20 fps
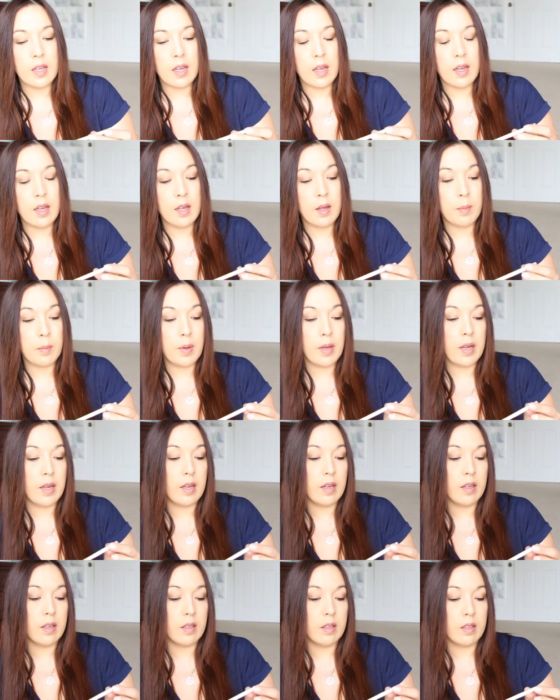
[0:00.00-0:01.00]
Um,
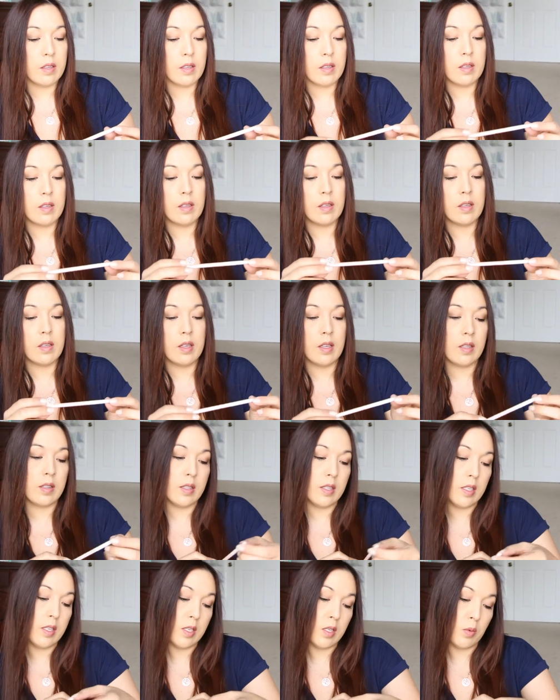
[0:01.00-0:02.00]

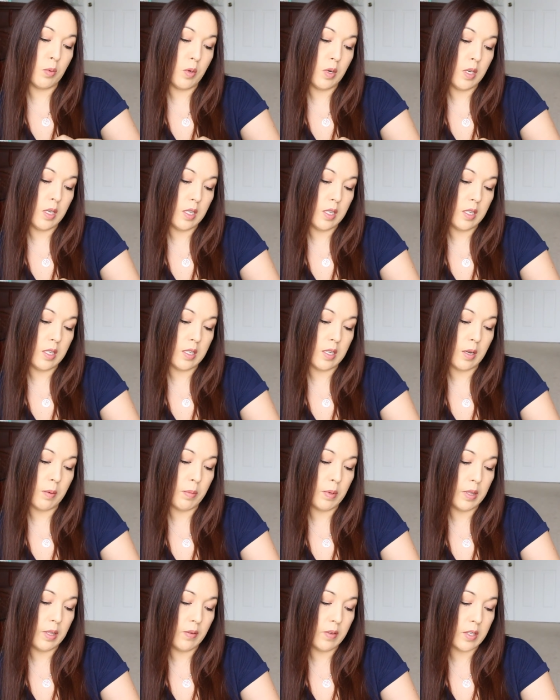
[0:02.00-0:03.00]
and this one is, I
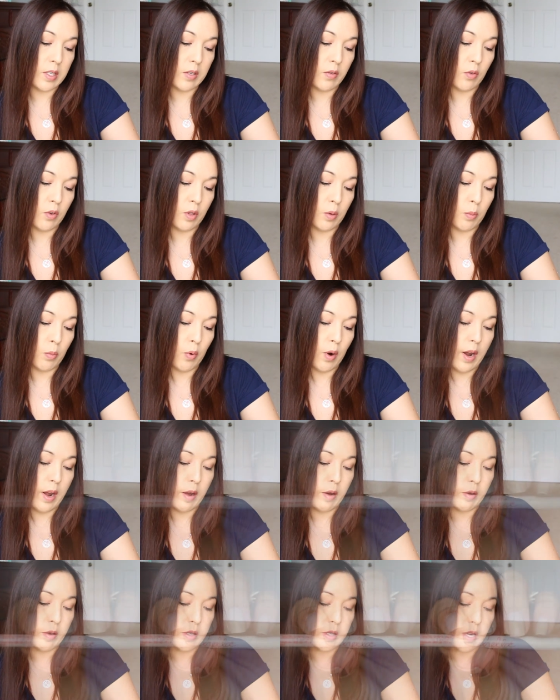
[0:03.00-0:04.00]
believe it's for the
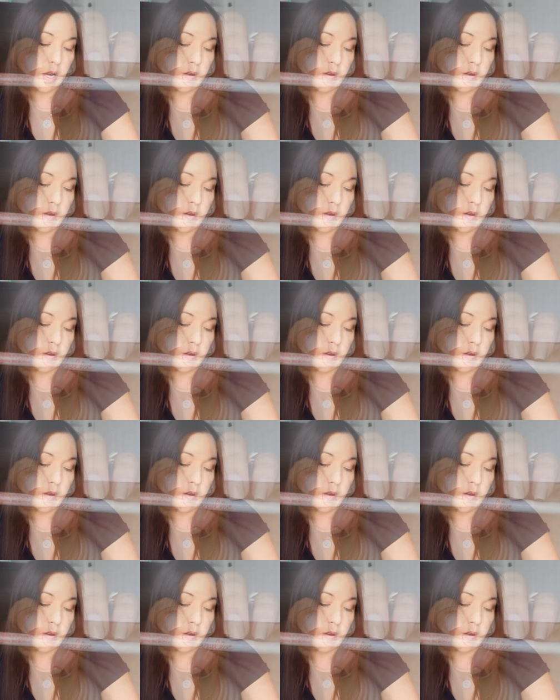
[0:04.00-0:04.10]
brows.